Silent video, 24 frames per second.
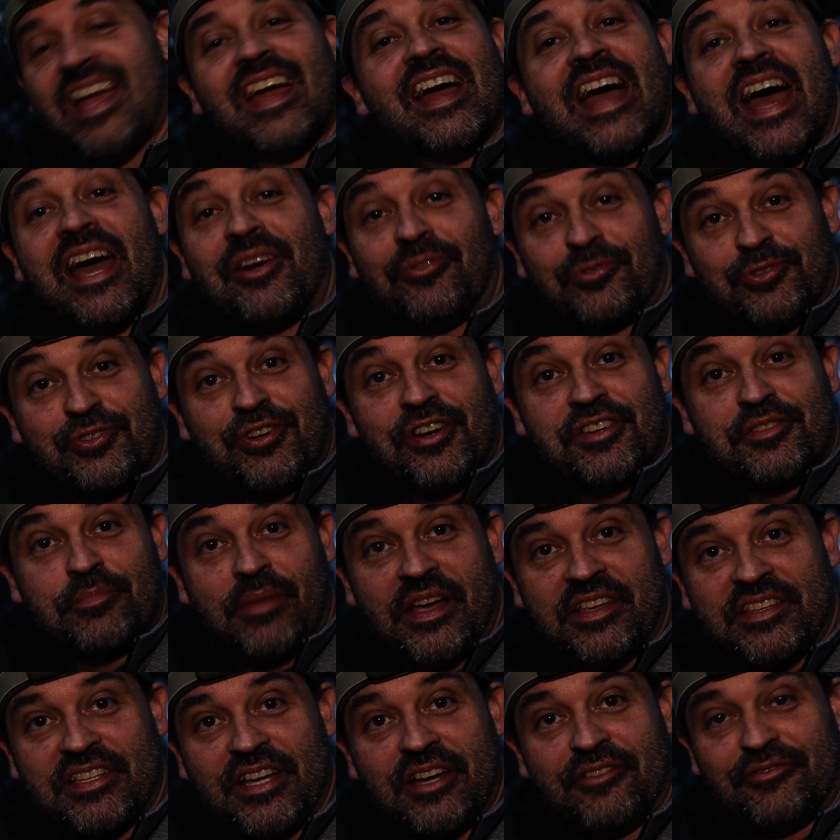I don't trust
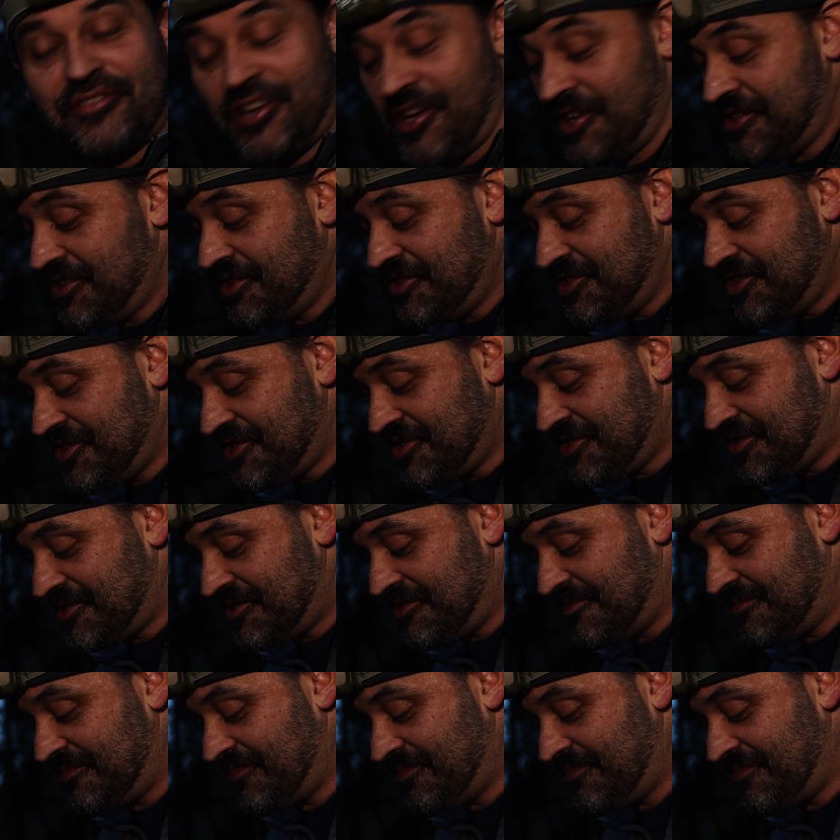myself not to just